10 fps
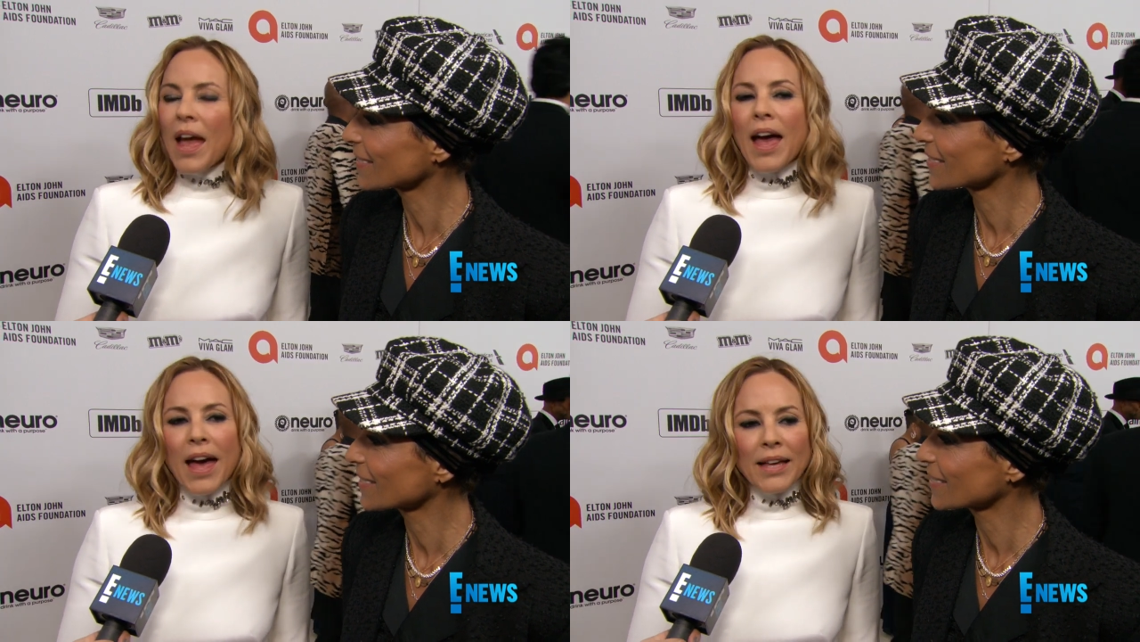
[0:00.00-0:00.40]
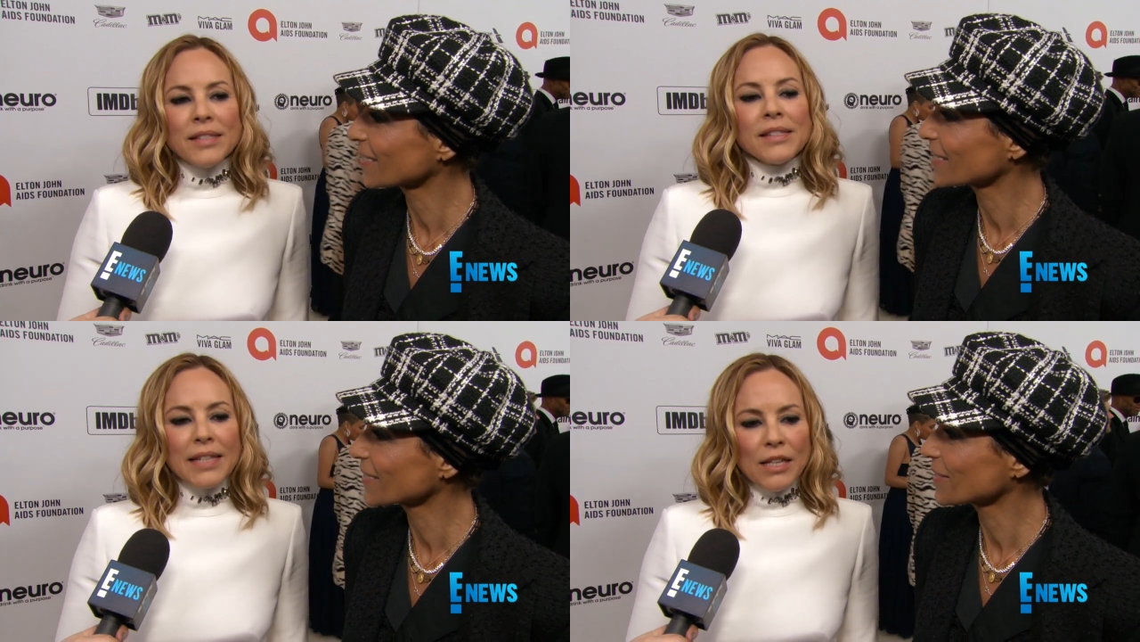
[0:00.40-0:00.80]

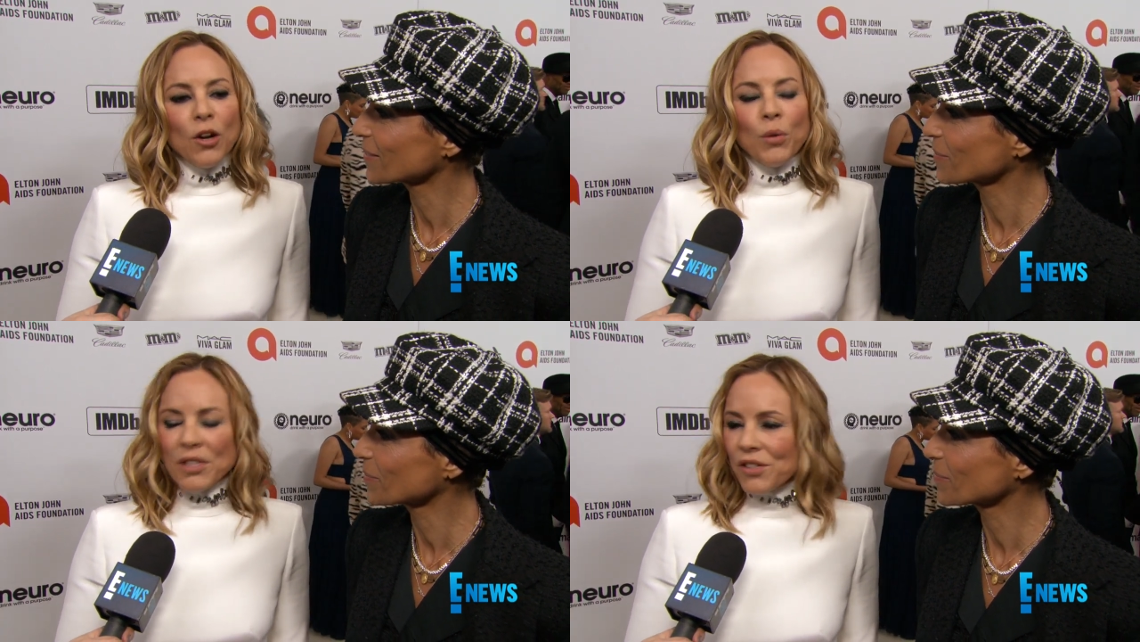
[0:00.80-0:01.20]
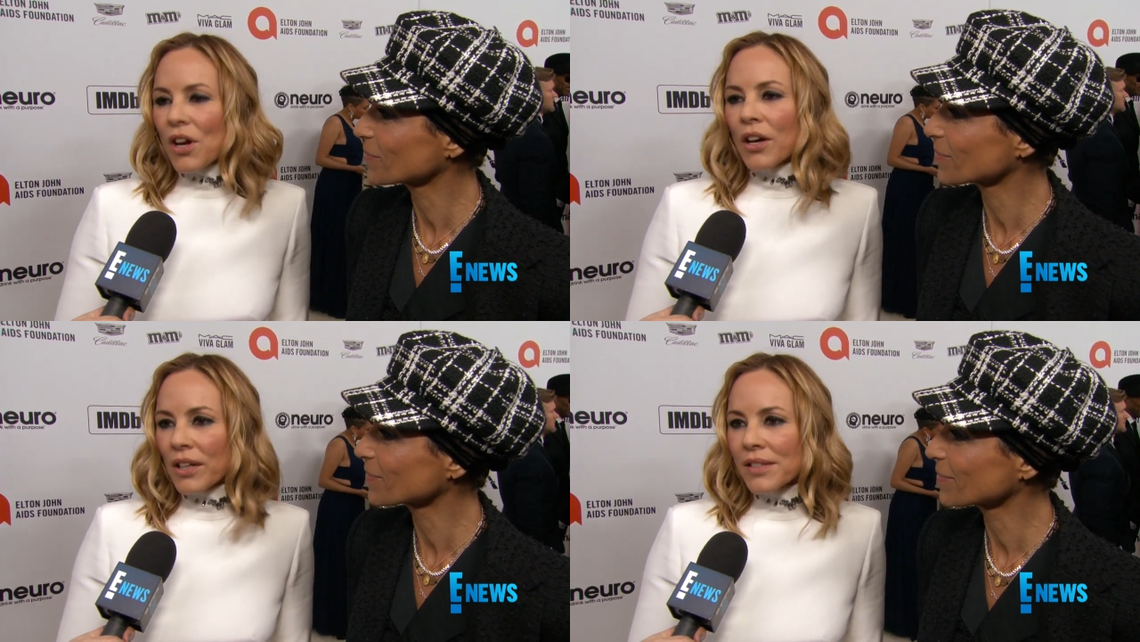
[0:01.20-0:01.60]
Speaker 1: and he always
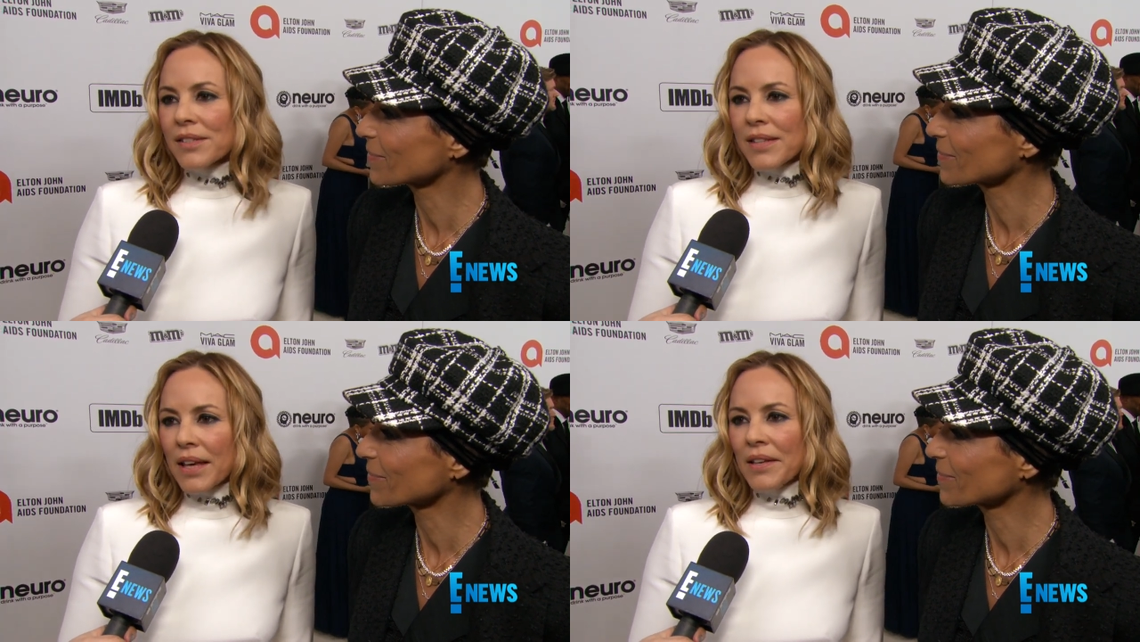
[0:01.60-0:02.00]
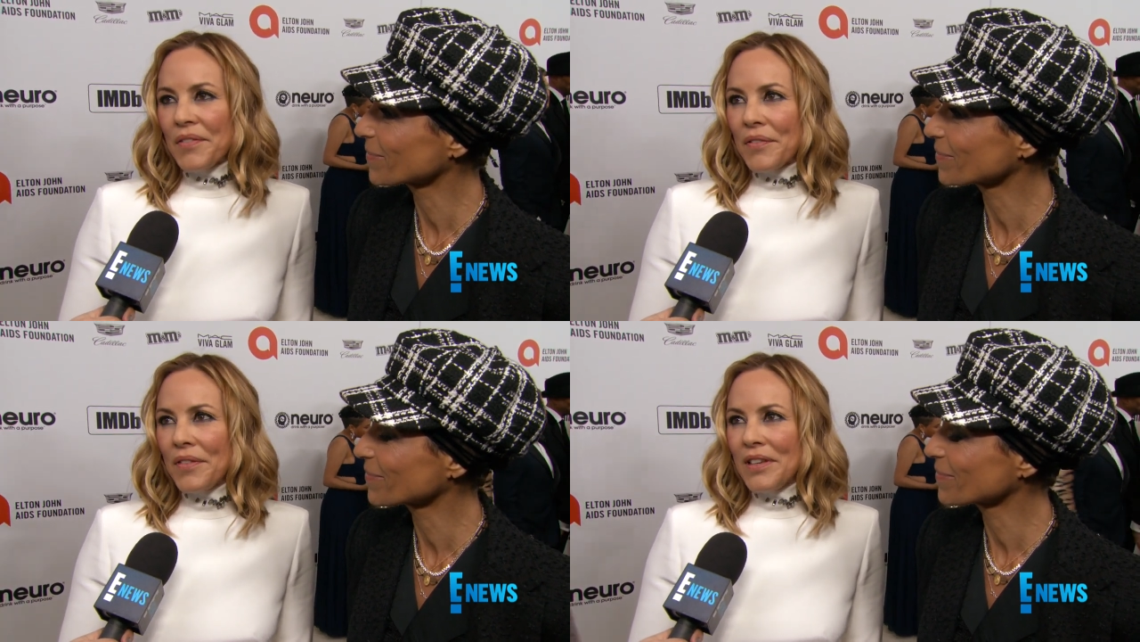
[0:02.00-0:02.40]
taught us that
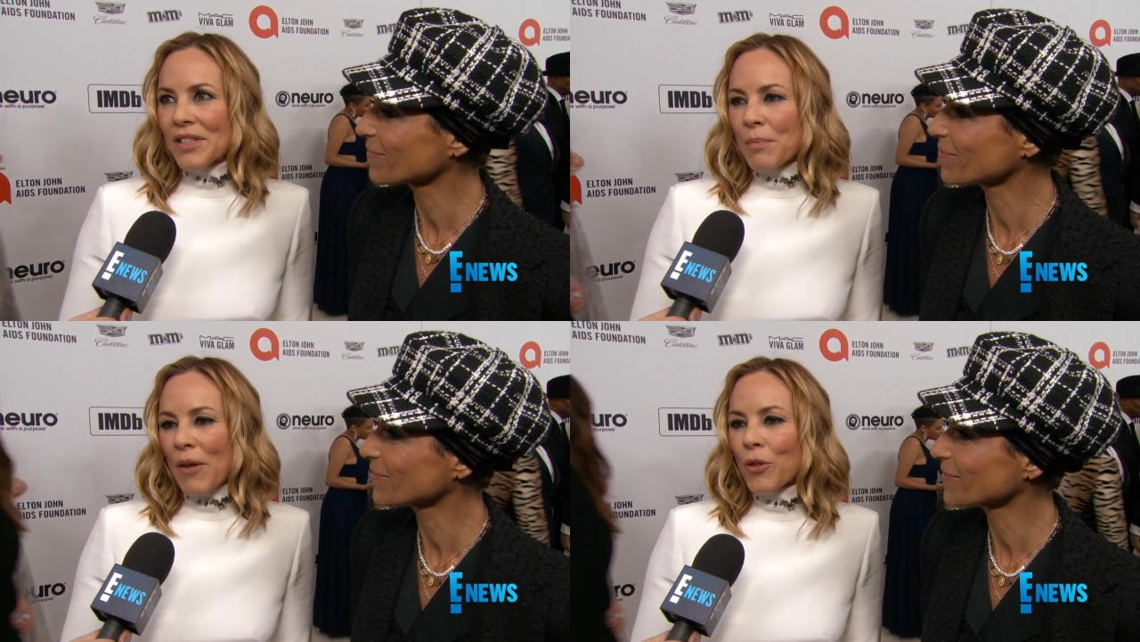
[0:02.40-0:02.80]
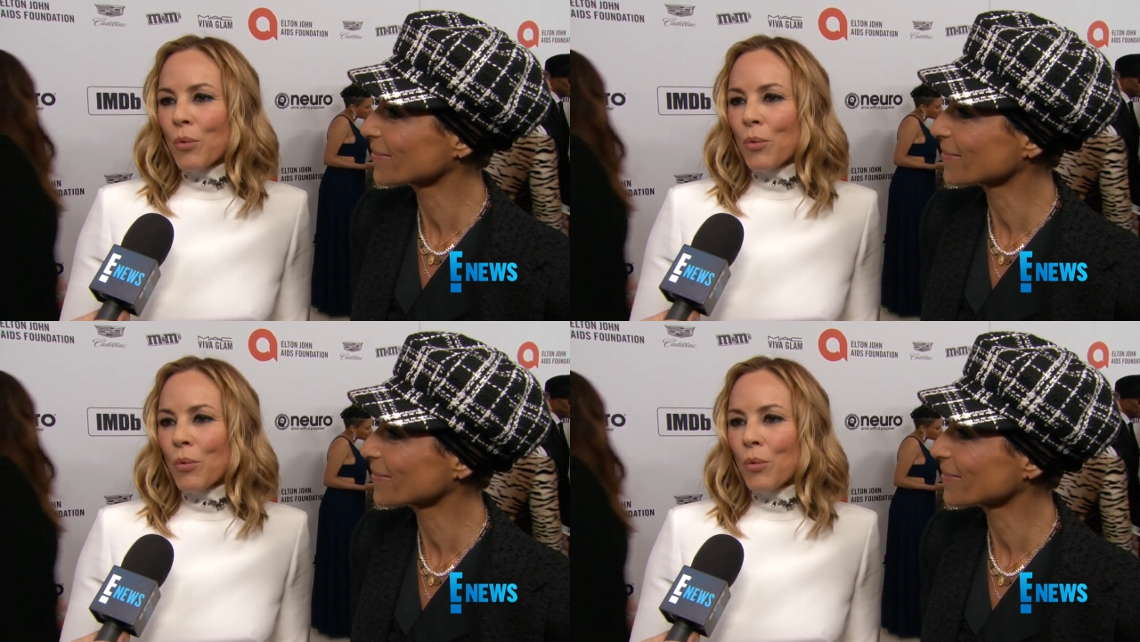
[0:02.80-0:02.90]
it's about the